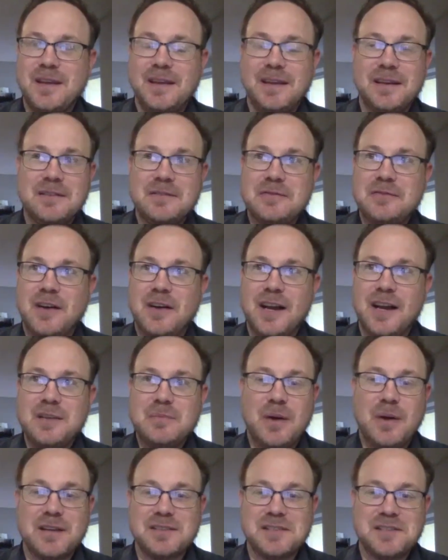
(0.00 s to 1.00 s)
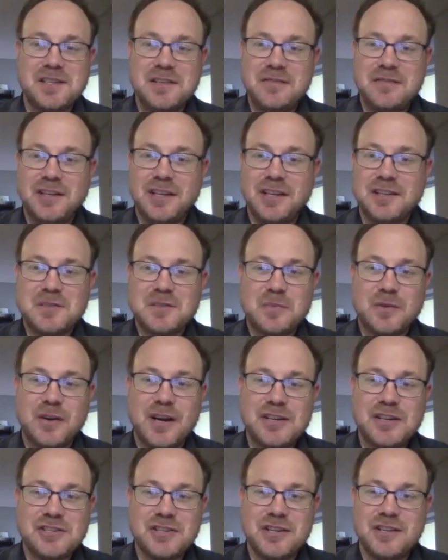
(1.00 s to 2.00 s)
find positivity,
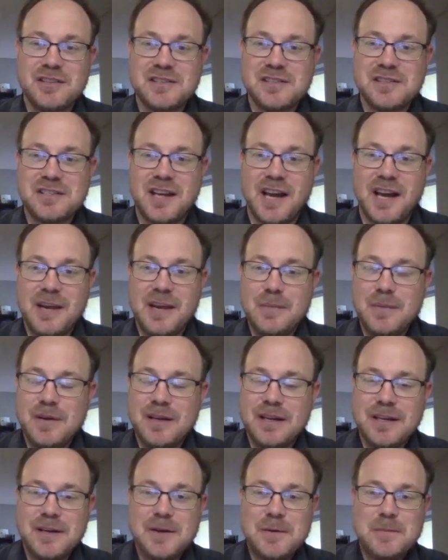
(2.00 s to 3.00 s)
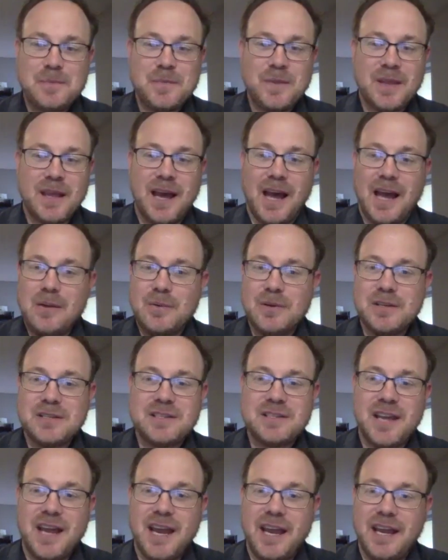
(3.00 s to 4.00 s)
inspiration in this time? I would
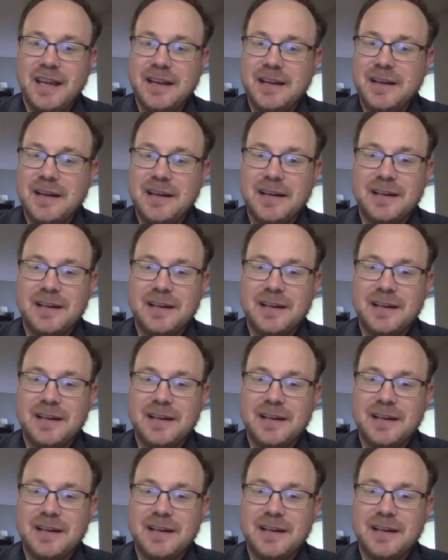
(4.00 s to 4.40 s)
say